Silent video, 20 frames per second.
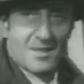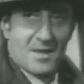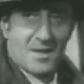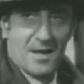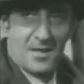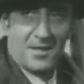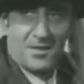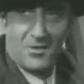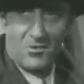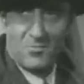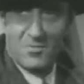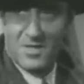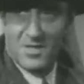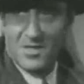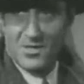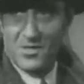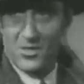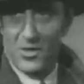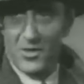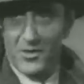Thank you,
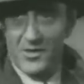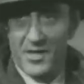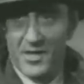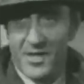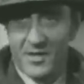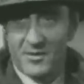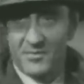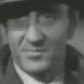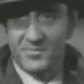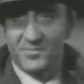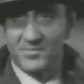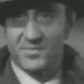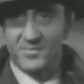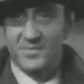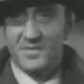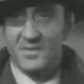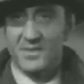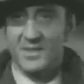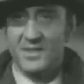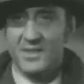Mrs. Courtney.
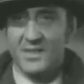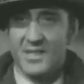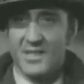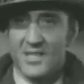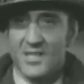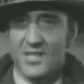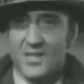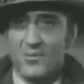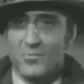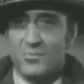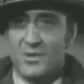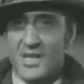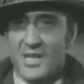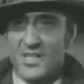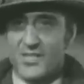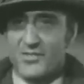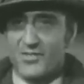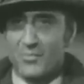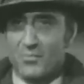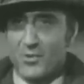
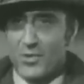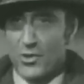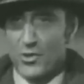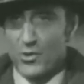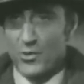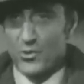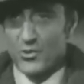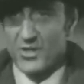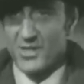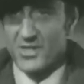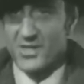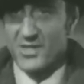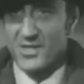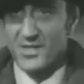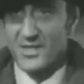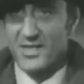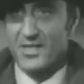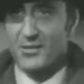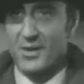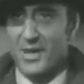Praise from you is
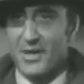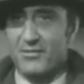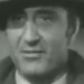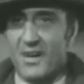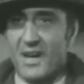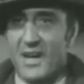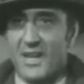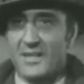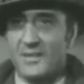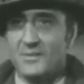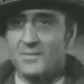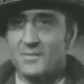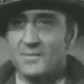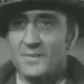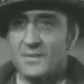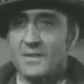indeed gratifying.